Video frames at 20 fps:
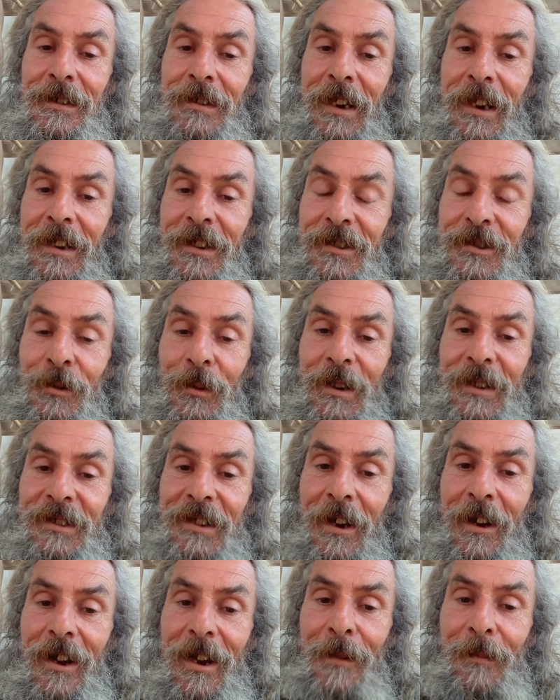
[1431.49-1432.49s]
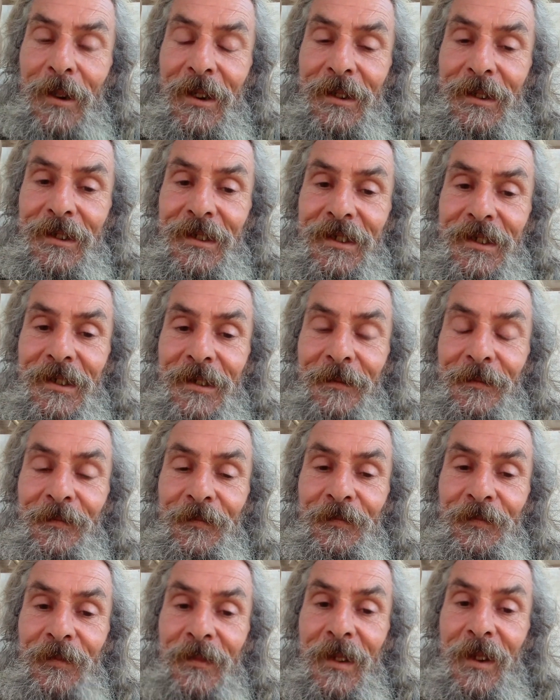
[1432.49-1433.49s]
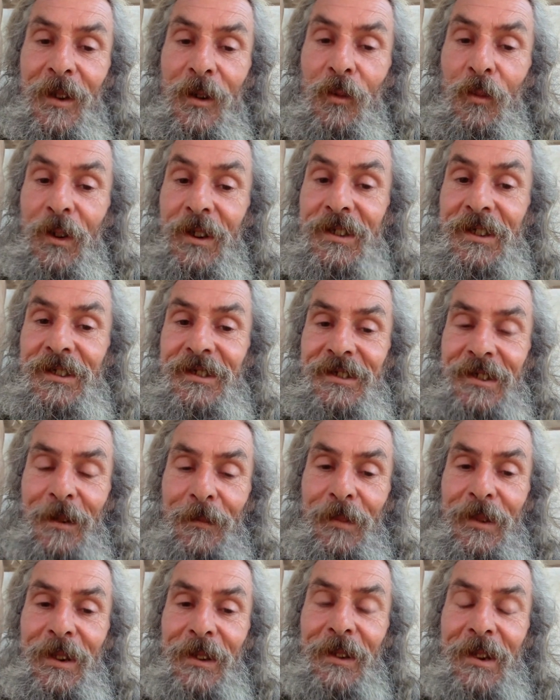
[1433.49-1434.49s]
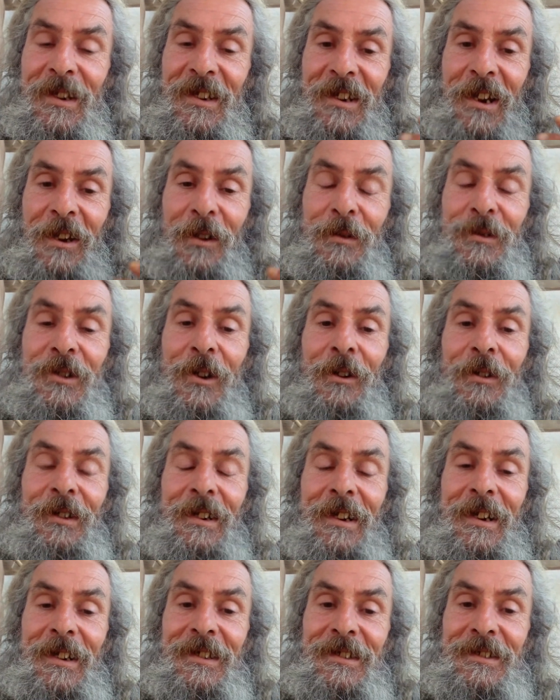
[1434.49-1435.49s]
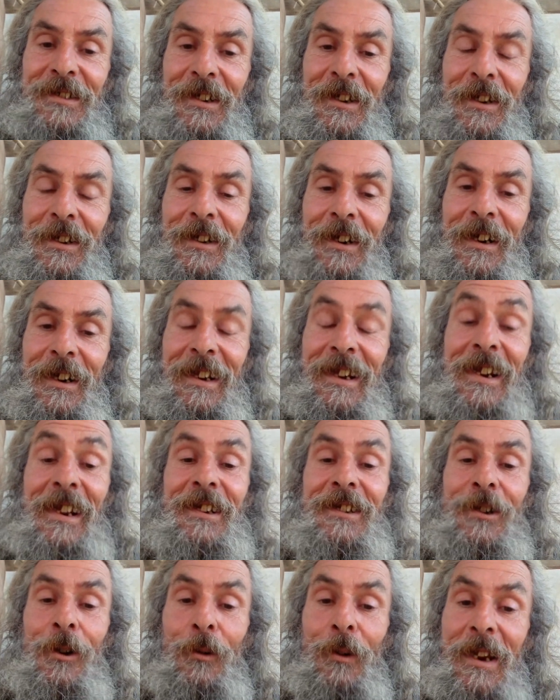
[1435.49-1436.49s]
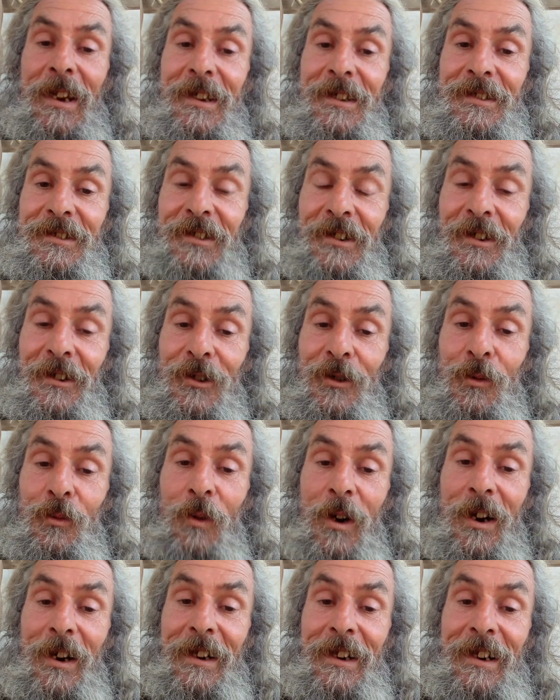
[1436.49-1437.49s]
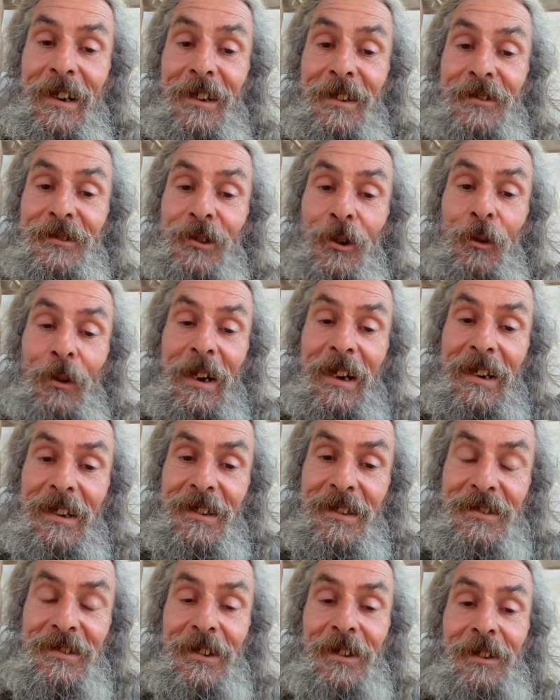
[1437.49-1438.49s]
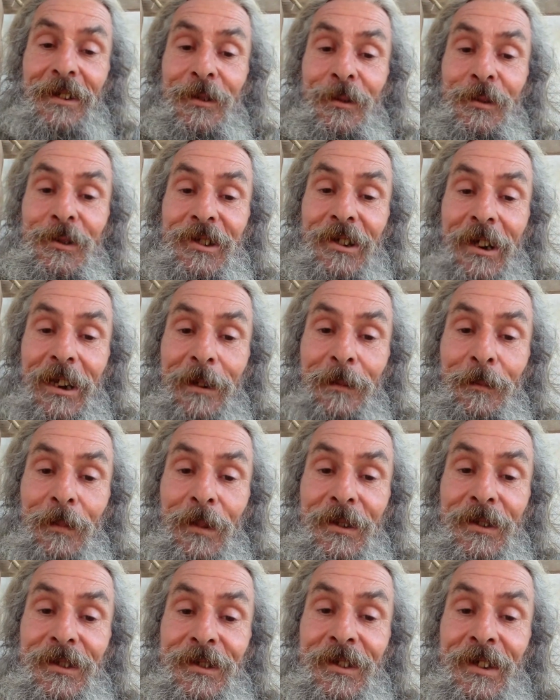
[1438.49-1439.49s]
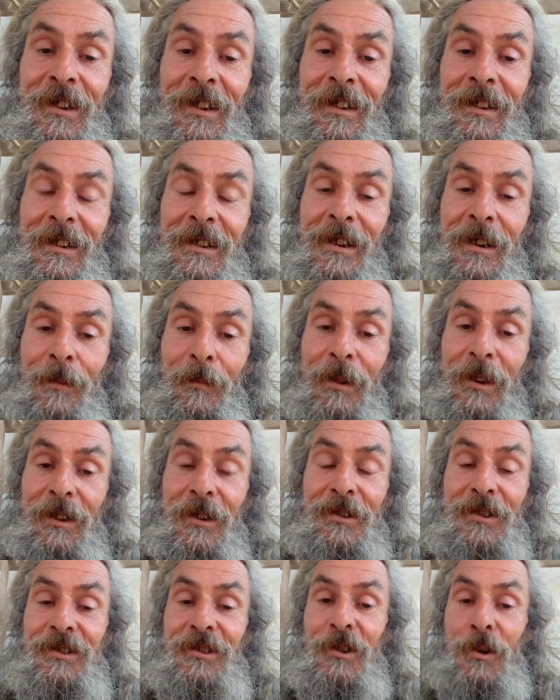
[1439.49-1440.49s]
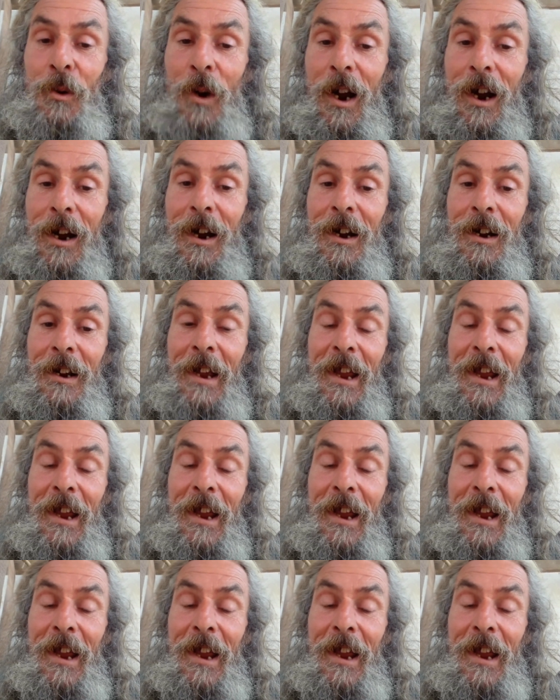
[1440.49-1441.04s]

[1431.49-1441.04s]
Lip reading: into a diamond, which is something that goes on internally in your internal workings, your internal chambers, because you are